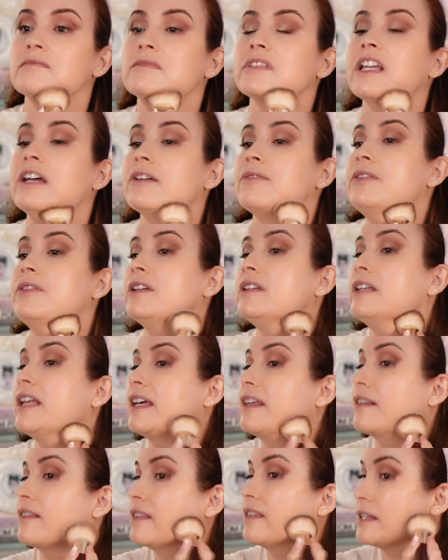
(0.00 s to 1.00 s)
And I feel
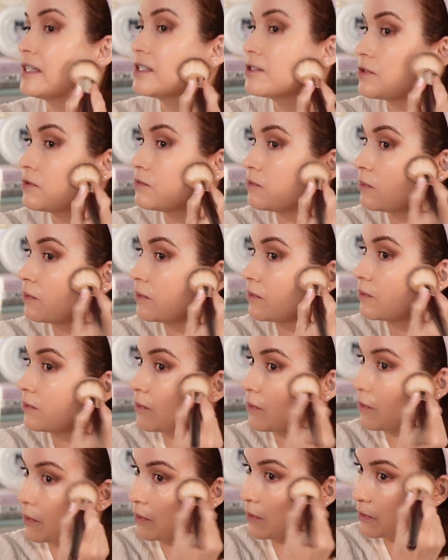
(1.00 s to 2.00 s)
like this
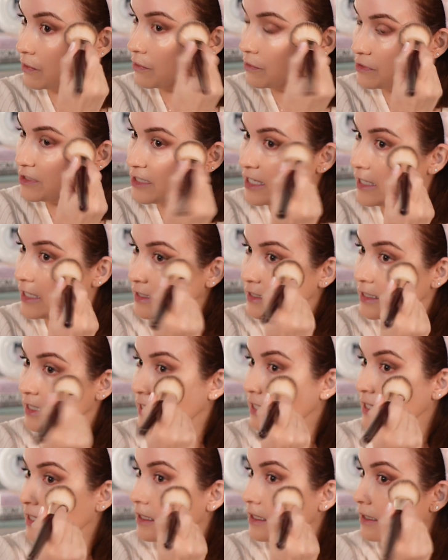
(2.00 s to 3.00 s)

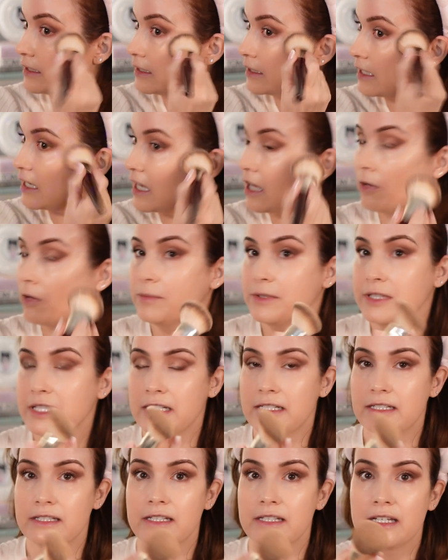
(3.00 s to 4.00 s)
technique helps
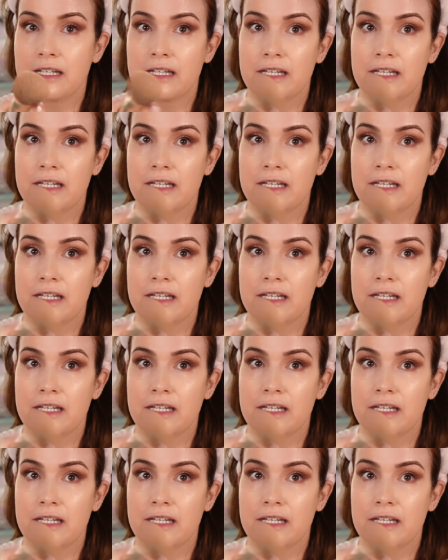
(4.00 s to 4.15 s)
it